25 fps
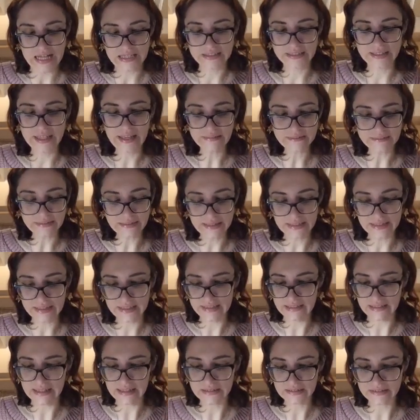
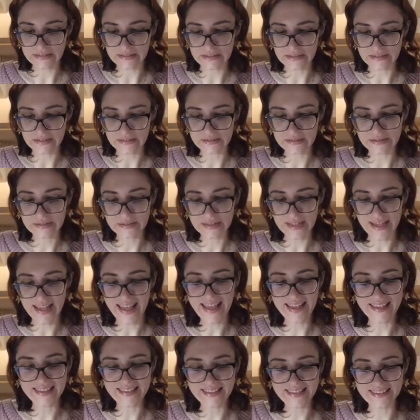Definitely younger,
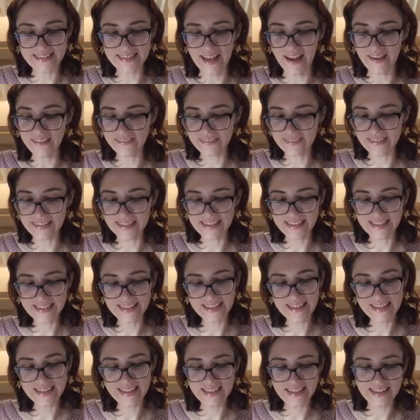and
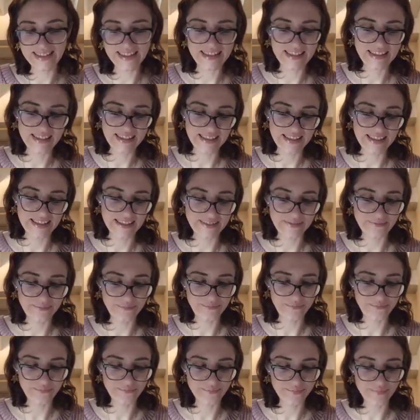definitely he
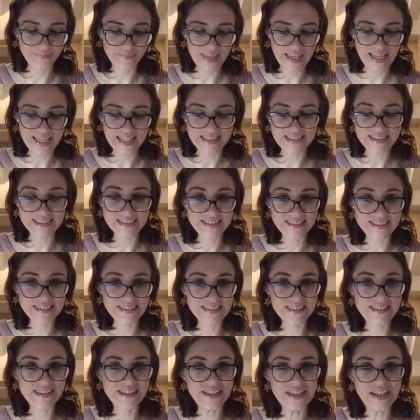is
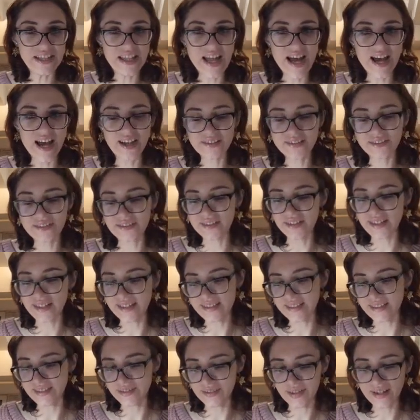not
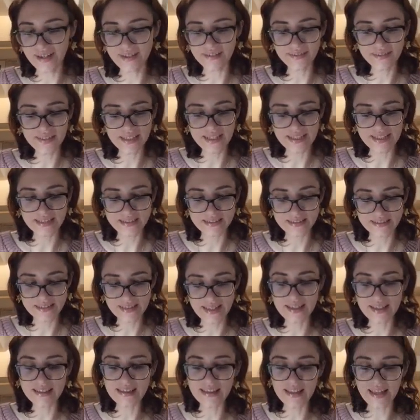ready to have kids,
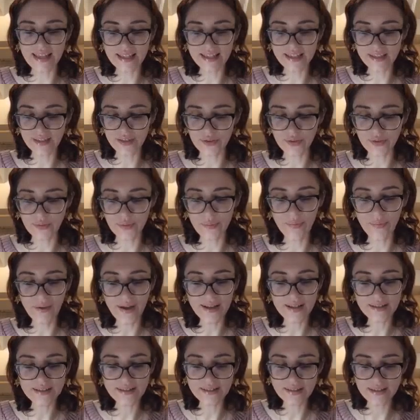unlike you,
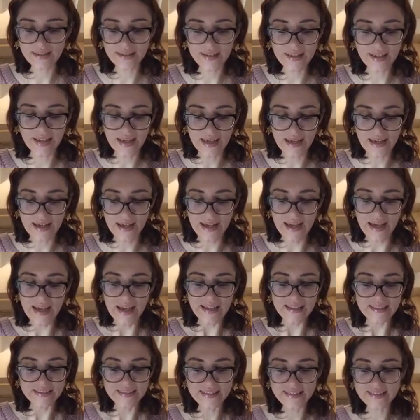but
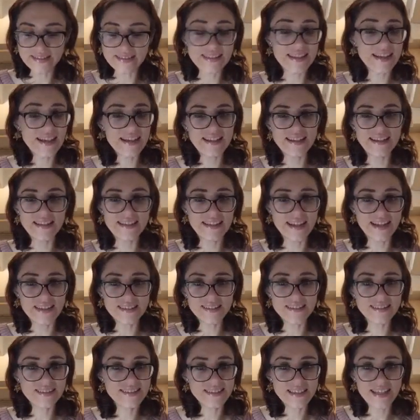this reading
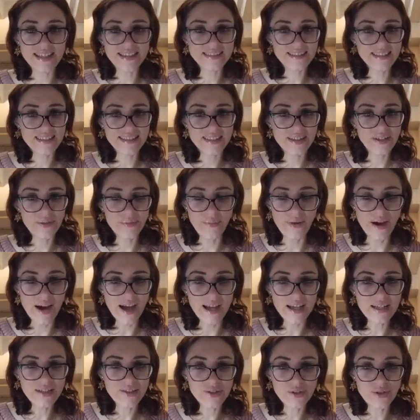doesn't say that he
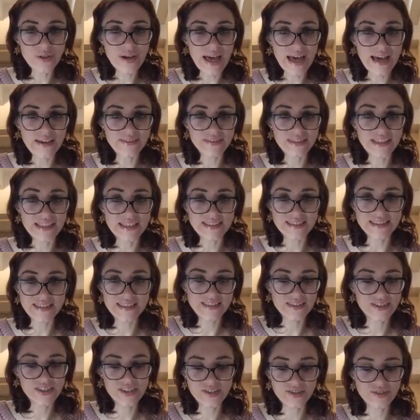mind to have kids,
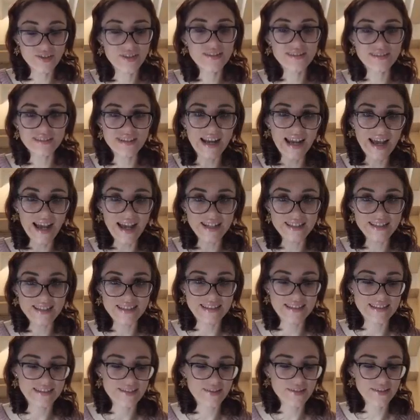he's just not
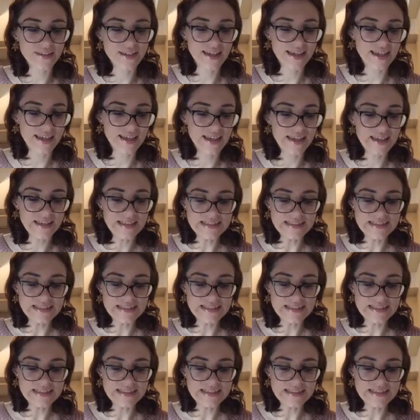ready, okay?